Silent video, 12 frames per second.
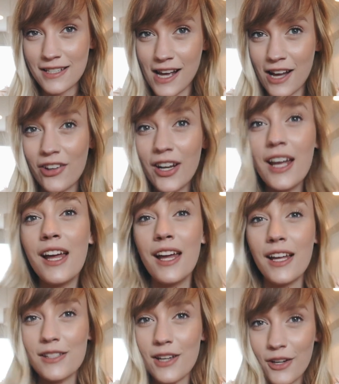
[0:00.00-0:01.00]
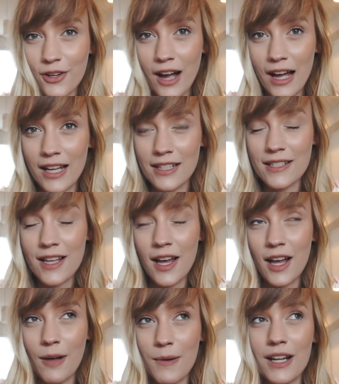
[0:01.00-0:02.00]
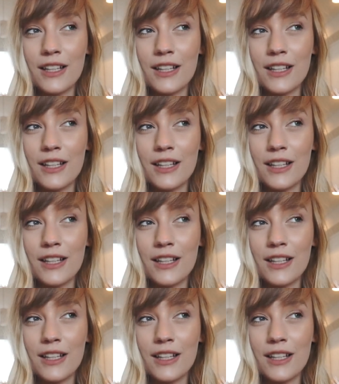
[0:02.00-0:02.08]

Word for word: down and tell you guys about